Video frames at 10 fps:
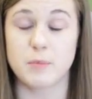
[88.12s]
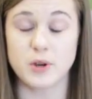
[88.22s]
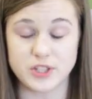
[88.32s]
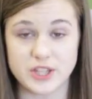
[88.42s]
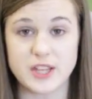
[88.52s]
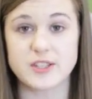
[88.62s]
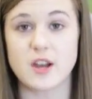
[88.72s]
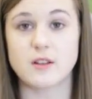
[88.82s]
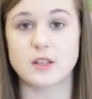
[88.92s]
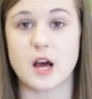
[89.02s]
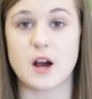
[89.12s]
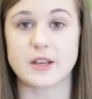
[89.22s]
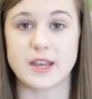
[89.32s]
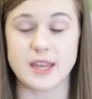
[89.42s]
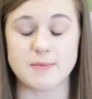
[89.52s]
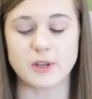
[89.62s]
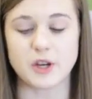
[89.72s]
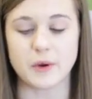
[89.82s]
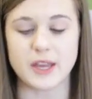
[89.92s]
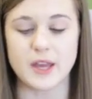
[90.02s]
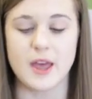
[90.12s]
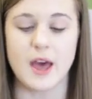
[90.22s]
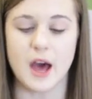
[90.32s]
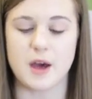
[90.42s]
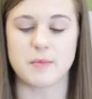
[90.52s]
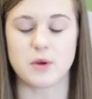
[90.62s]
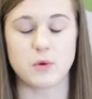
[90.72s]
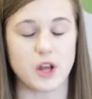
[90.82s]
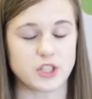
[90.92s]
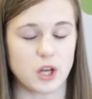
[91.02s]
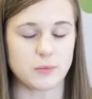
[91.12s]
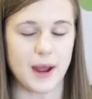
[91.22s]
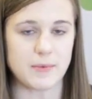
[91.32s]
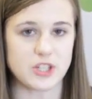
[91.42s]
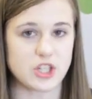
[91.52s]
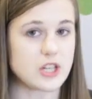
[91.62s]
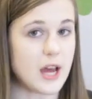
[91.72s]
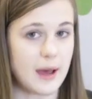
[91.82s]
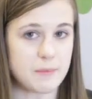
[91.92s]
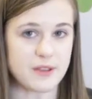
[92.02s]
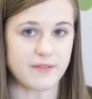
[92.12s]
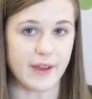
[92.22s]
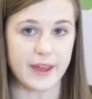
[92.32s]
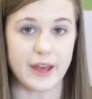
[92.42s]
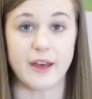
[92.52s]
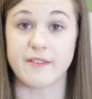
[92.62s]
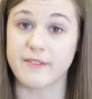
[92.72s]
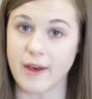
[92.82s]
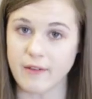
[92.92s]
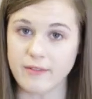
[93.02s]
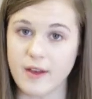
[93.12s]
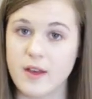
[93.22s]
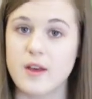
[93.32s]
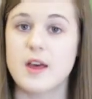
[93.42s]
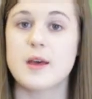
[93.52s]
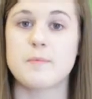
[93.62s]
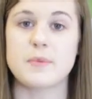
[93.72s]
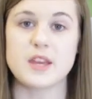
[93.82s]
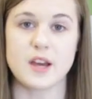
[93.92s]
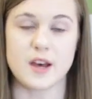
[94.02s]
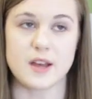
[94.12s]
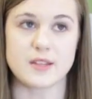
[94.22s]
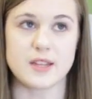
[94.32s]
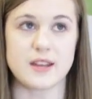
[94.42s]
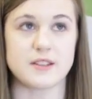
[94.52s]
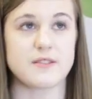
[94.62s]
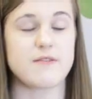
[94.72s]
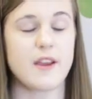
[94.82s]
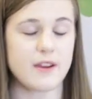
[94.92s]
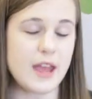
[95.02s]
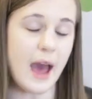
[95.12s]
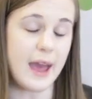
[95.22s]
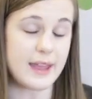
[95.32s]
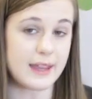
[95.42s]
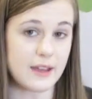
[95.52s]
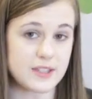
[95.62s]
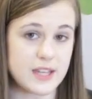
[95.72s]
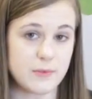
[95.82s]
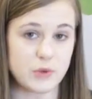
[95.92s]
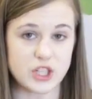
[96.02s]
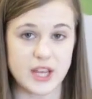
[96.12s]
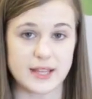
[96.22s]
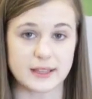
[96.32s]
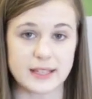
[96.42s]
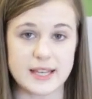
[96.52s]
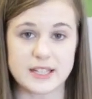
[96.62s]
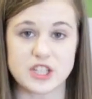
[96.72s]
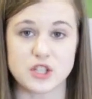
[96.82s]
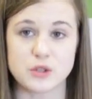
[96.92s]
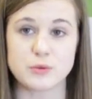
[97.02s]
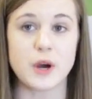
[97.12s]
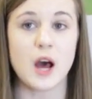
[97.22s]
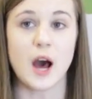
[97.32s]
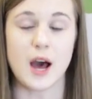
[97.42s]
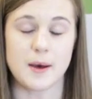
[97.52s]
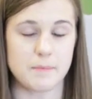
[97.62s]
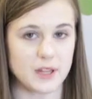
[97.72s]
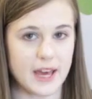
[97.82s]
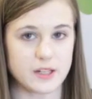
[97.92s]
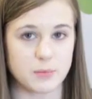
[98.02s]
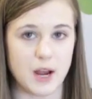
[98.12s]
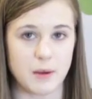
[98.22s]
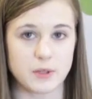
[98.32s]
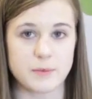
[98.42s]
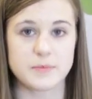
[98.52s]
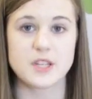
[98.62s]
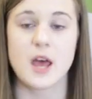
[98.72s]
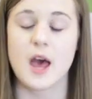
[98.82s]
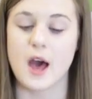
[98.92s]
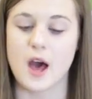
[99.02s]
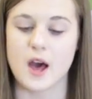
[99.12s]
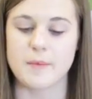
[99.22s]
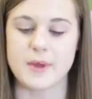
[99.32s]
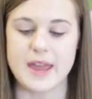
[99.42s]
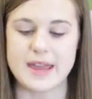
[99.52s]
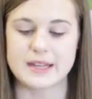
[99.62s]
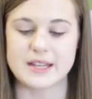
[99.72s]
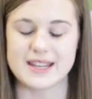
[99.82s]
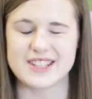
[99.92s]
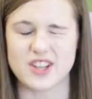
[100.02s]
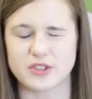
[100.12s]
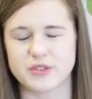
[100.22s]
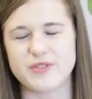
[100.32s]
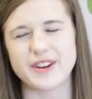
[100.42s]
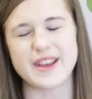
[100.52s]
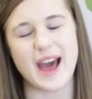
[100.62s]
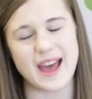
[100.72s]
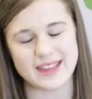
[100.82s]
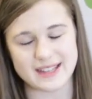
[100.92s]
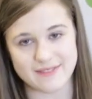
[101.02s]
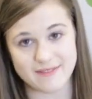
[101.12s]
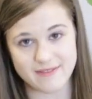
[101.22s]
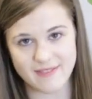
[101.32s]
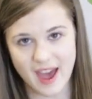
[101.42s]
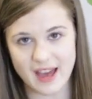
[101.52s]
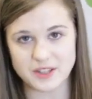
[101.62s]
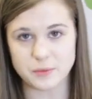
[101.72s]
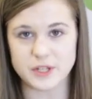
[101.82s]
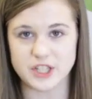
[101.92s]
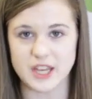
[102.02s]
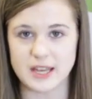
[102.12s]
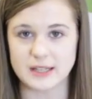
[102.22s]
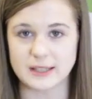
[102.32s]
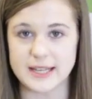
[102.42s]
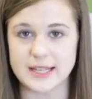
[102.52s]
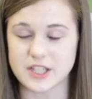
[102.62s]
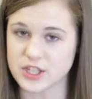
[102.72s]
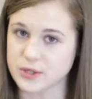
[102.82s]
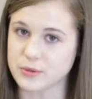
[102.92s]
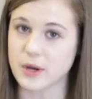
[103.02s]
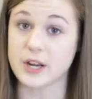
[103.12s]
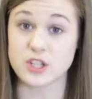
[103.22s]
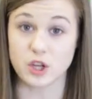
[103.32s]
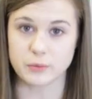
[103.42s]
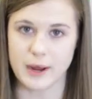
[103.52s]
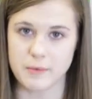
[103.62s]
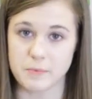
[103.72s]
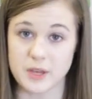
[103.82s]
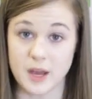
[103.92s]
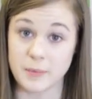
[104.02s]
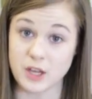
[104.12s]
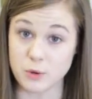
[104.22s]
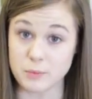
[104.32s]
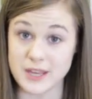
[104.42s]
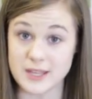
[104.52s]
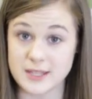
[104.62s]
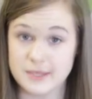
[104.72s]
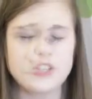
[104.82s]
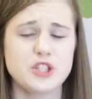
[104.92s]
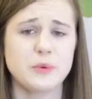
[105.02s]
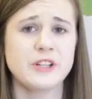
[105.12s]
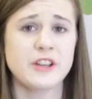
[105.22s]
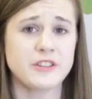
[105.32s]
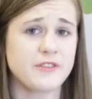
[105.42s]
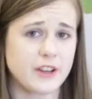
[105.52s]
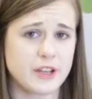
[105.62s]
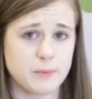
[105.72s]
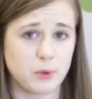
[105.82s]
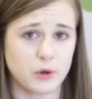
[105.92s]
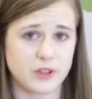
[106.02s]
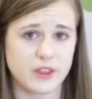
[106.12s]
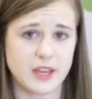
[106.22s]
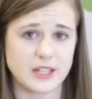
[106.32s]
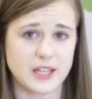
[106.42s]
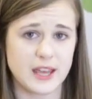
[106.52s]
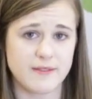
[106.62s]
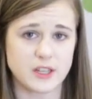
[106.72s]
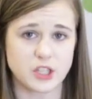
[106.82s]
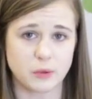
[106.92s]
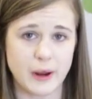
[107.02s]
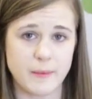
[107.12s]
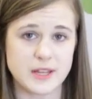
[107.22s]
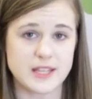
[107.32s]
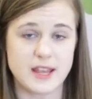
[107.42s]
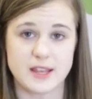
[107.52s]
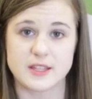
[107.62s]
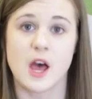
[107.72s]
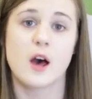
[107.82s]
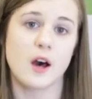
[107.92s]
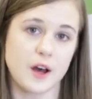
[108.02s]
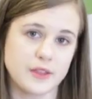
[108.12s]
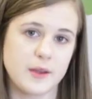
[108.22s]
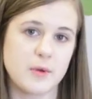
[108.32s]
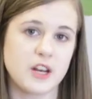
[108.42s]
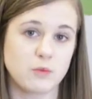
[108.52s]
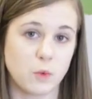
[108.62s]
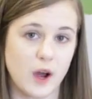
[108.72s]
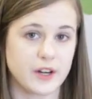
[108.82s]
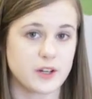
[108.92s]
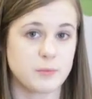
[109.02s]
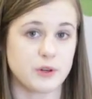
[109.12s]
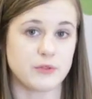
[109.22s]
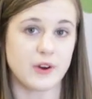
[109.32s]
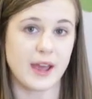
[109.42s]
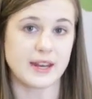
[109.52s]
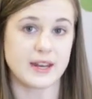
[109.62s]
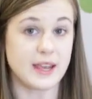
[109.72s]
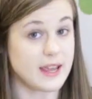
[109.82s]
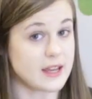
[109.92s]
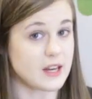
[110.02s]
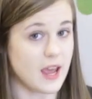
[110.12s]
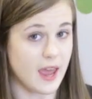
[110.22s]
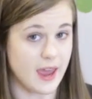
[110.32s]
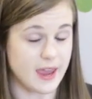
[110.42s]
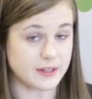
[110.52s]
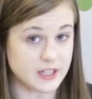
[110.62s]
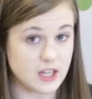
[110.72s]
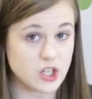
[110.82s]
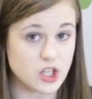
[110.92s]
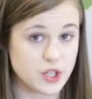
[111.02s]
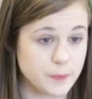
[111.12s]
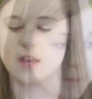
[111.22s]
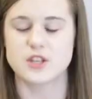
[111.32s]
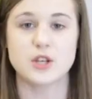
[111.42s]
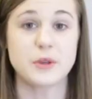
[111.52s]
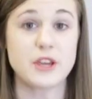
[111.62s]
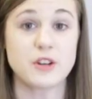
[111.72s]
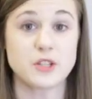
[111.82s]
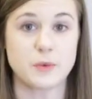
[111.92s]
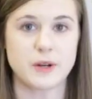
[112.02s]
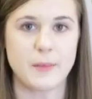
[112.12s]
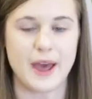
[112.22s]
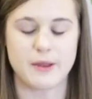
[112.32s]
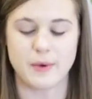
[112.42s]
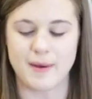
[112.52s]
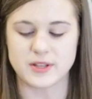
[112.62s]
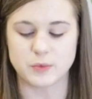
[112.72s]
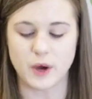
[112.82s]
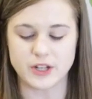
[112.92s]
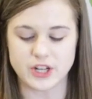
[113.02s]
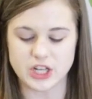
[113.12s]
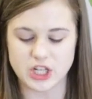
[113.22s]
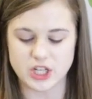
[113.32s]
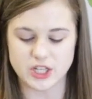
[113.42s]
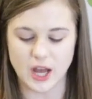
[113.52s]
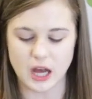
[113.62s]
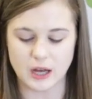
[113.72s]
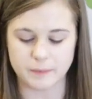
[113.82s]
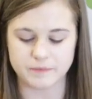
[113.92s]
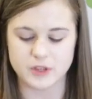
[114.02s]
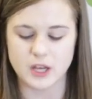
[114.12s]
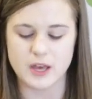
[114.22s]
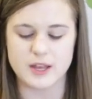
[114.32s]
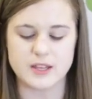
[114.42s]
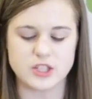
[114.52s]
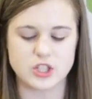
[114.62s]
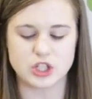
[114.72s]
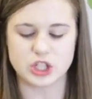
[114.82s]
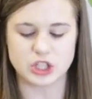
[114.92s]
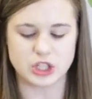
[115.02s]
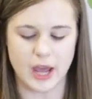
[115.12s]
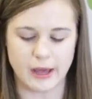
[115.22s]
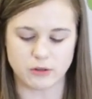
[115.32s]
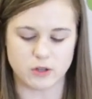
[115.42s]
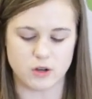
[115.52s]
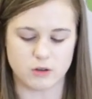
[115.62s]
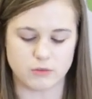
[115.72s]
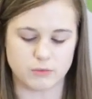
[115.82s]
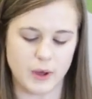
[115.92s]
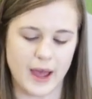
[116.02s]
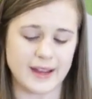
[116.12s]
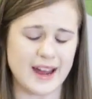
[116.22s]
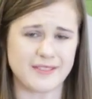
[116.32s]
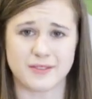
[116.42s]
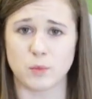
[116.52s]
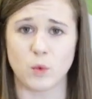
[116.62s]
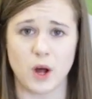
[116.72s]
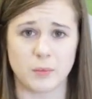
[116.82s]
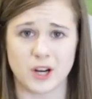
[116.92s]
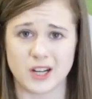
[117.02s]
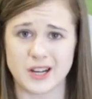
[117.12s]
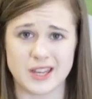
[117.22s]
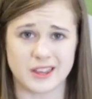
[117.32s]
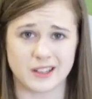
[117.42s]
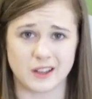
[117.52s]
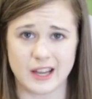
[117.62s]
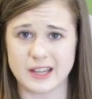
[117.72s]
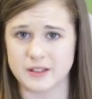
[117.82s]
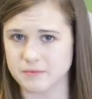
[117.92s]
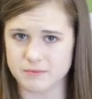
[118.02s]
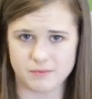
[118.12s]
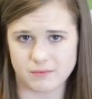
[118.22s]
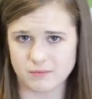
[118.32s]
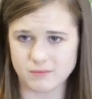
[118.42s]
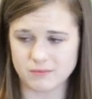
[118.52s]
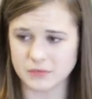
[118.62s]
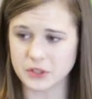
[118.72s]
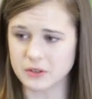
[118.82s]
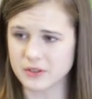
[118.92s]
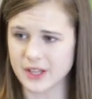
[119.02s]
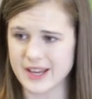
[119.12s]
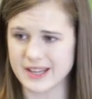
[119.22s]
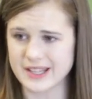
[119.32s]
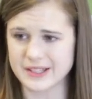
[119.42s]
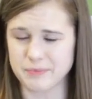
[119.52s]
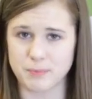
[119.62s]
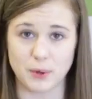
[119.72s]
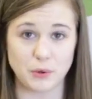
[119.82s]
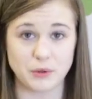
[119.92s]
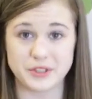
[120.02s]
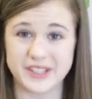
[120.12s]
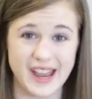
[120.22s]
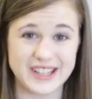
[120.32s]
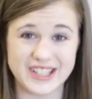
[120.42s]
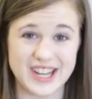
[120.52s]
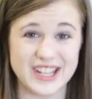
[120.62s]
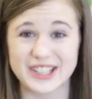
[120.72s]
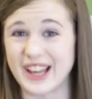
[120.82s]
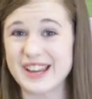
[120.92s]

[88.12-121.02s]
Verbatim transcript: push things all along and keep it going. Um, adult rabbits should not be fed alfalfa because it is very high in calcium, which can lead to um, bladder problems, um, and it is also very high in fat, which can lead to an adult rabbit becoming obese. So another very important thing to give adult rabbits is unlimited water provided in a dish. So here is one of my rabbit's water dishes. Um, this is just, I don't know, I got it from Walmart and they're like like bowl section